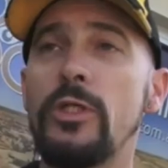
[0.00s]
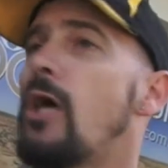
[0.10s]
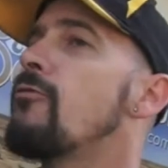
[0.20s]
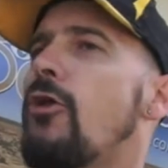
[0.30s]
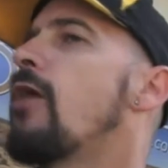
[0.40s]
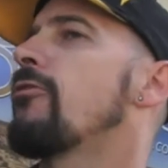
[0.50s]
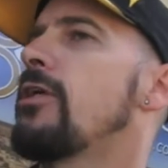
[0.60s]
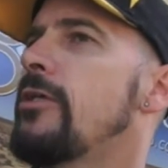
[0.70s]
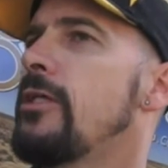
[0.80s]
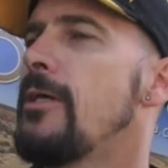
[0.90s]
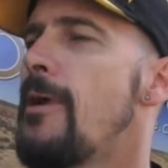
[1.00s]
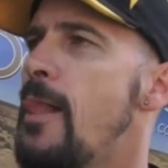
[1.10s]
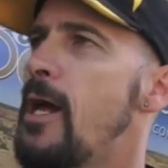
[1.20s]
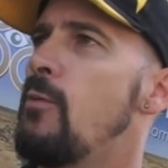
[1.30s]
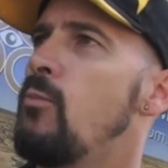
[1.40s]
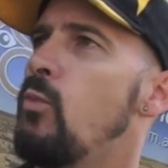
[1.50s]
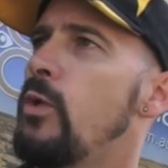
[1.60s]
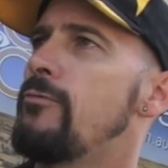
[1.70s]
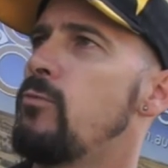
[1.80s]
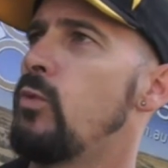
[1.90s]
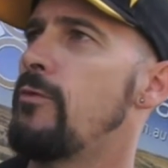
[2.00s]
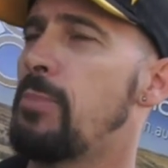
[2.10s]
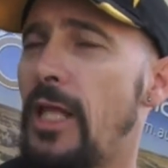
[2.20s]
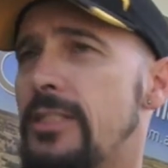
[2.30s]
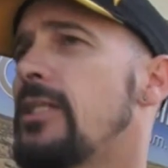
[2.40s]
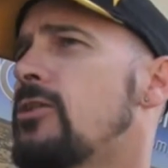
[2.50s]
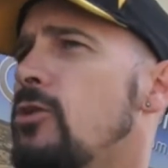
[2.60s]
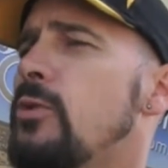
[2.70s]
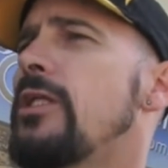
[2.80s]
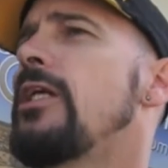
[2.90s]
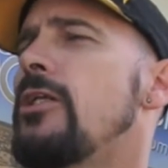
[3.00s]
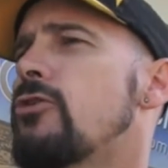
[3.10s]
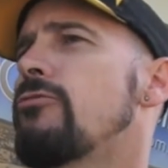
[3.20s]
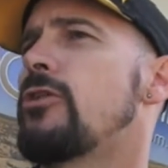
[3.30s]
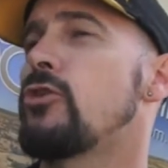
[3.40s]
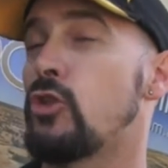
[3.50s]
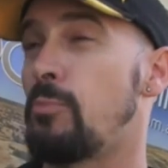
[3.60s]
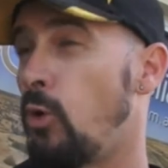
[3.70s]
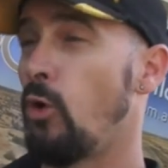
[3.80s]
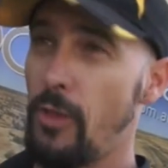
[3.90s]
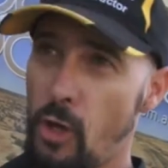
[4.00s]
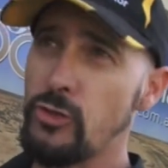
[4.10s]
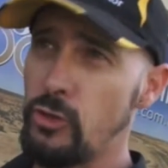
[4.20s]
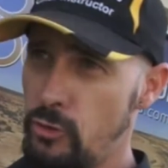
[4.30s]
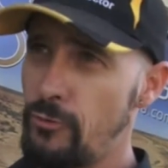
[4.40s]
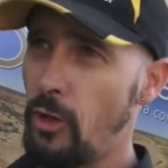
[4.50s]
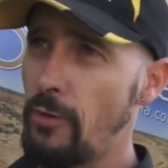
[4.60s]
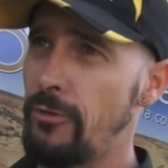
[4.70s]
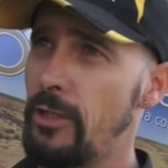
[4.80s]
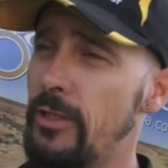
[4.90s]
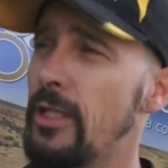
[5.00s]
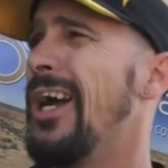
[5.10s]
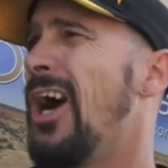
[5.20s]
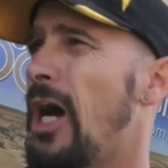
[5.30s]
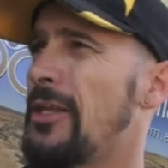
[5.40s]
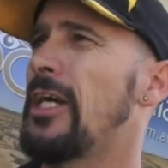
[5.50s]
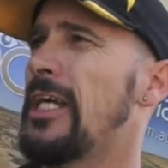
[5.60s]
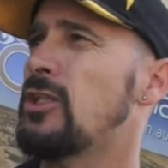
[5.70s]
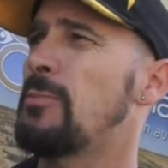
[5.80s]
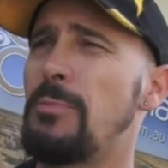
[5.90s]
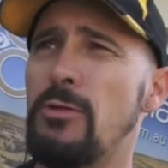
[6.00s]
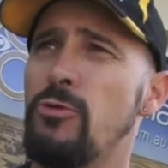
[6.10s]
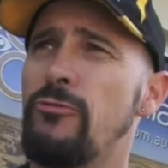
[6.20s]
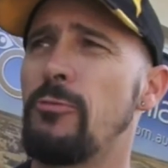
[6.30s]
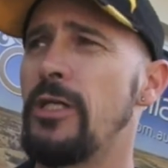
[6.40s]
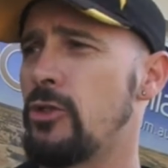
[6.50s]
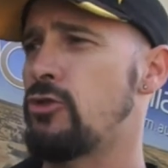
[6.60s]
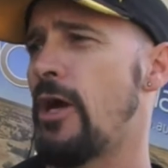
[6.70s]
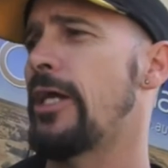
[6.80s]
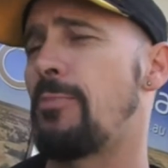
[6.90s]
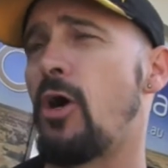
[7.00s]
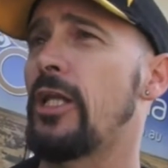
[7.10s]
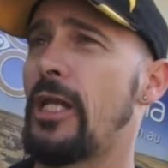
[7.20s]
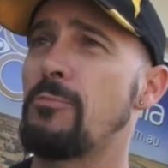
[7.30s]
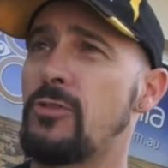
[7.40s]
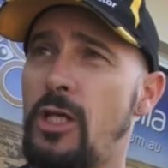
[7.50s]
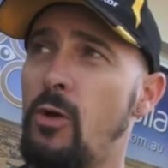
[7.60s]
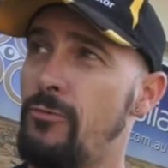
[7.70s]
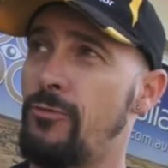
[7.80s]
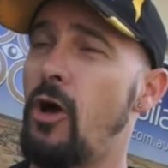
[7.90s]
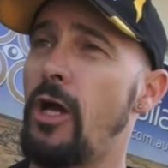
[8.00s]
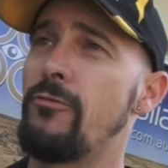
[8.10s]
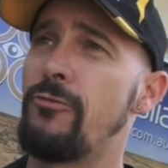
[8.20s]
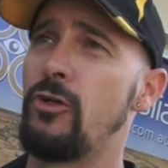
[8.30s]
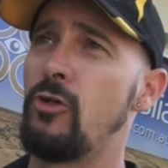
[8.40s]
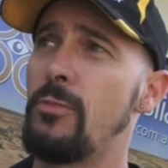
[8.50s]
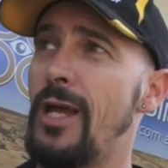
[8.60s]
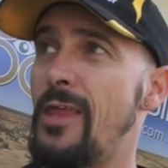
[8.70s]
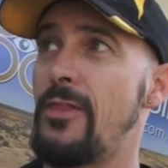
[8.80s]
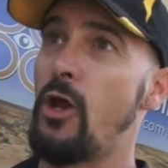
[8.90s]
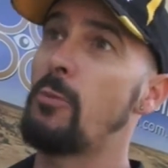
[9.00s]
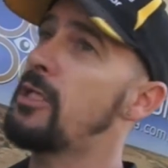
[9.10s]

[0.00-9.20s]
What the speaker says: we don't fly for a living. We've placed ourselves within industry to support those that do fly for a living. I guess it'd be a bit rude for me to train a pilot up to go and fly and film, and then I'm